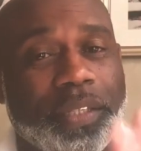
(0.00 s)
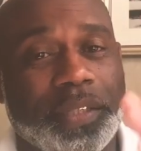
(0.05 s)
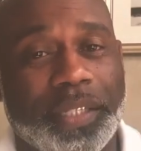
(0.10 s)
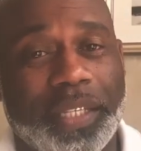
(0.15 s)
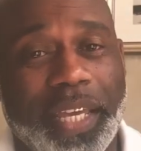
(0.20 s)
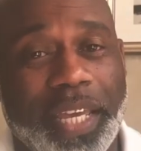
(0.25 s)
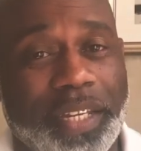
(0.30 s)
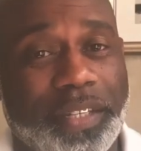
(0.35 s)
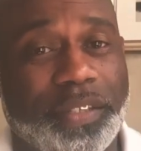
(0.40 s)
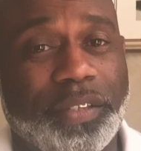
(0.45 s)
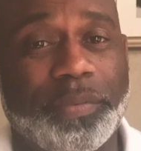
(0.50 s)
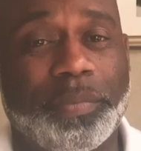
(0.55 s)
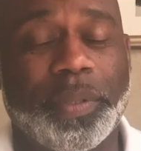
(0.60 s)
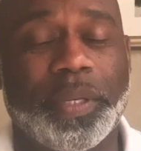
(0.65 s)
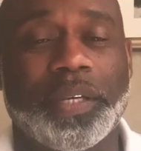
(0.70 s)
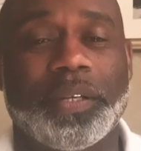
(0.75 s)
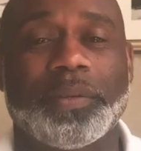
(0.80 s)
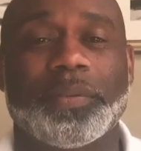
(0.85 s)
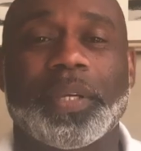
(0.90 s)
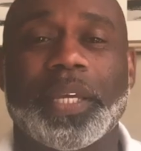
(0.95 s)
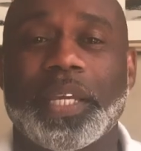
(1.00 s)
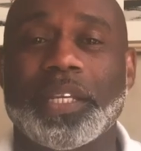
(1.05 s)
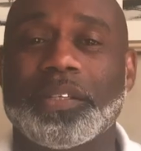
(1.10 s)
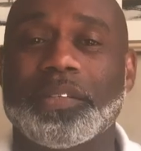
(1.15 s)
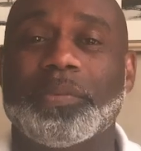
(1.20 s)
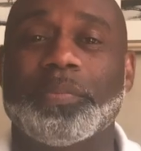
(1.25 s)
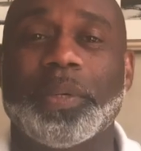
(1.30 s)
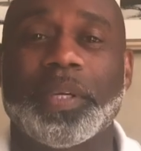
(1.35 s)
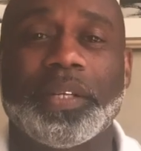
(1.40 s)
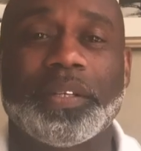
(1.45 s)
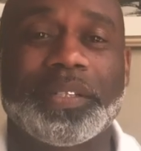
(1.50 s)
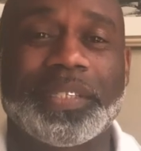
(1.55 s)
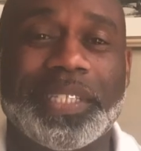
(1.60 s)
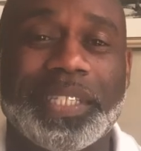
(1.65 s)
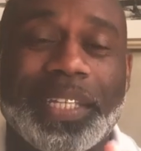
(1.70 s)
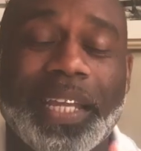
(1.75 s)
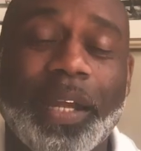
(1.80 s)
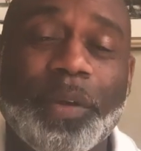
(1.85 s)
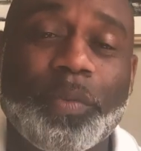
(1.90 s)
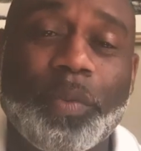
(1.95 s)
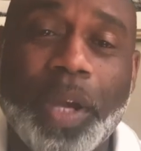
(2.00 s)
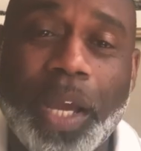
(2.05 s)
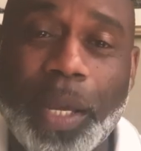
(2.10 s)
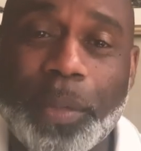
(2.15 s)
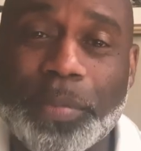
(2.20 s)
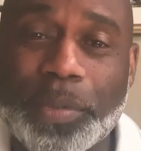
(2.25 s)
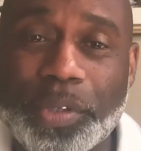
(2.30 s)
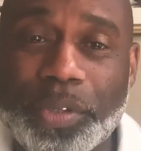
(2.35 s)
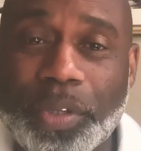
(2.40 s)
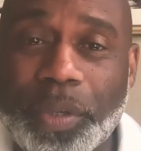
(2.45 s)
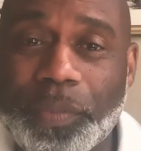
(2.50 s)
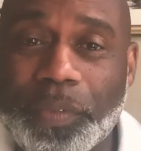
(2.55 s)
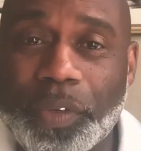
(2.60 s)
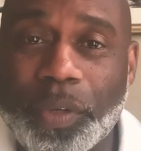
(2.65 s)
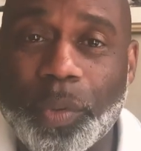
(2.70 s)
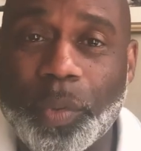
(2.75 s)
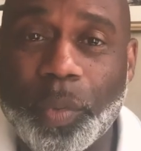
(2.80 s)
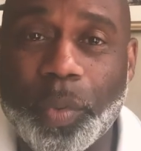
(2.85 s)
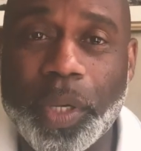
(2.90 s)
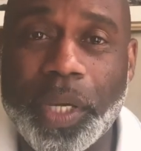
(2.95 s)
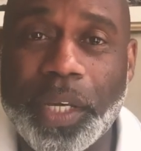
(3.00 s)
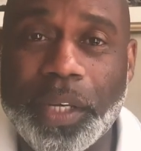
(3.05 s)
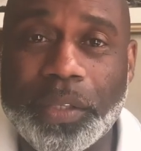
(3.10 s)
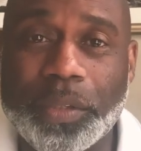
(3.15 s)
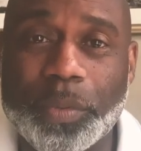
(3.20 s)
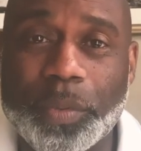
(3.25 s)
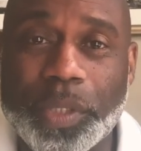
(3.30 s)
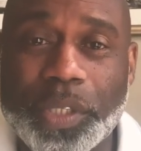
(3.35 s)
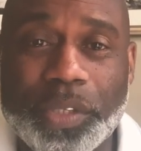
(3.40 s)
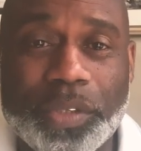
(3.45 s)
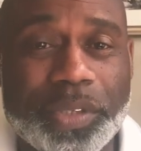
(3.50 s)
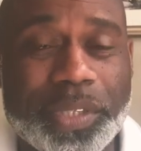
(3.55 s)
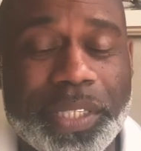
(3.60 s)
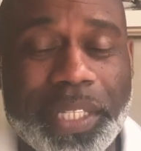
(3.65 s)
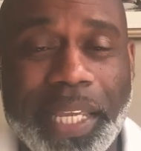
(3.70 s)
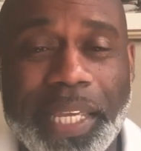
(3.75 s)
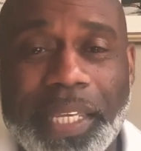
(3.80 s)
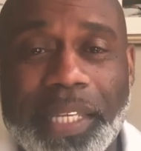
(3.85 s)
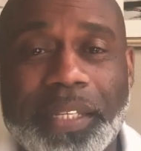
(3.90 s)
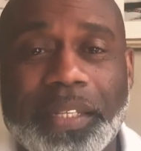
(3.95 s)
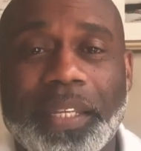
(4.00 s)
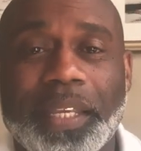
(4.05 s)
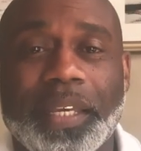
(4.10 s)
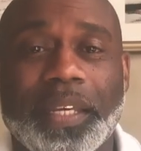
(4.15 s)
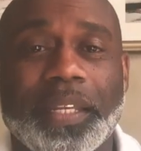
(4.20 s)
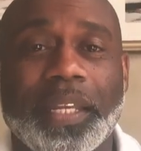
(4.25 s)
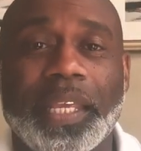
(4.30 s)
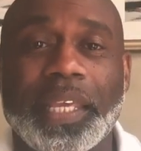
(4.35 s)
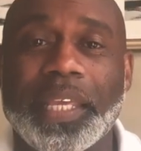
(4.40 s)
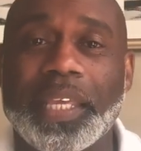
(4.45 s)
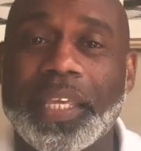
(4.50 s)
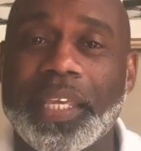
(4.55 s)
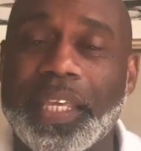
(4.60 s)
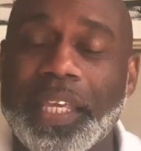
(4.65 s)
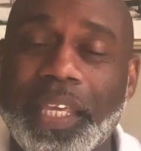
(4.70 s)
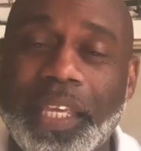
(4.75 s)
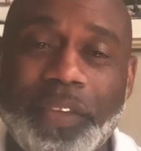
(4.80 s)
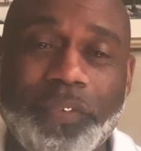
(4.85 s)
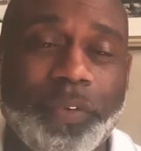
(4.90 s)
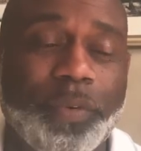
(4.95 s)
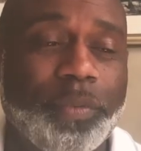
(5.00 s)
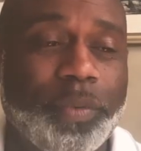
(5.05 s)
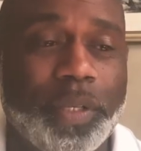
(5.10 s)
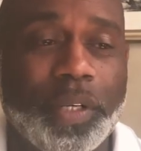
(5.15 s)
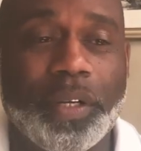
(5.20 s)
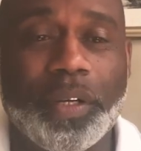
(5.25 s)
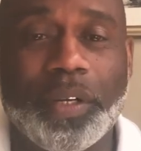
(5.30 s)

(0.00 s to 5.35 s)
You got to do better. We got to do better. See, that robs you of your wealth when you stay in debt, even with a